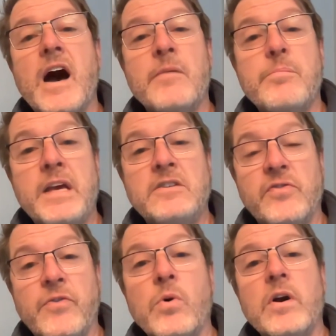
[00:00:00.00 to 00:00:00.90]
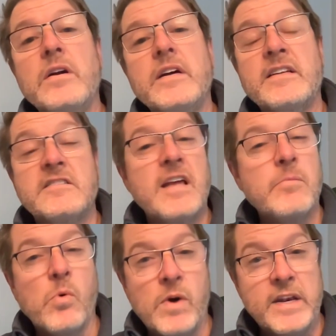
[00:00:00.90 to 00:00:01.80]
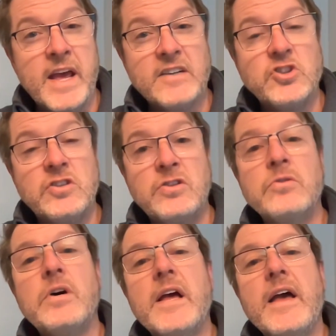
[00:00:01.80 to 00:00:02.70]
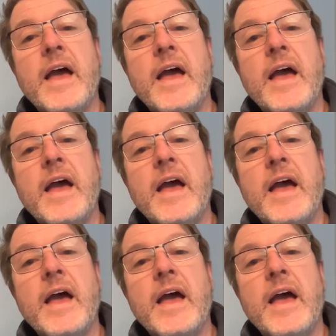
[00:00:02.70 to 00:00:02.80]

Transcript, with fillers: on page four. It's table 1 2.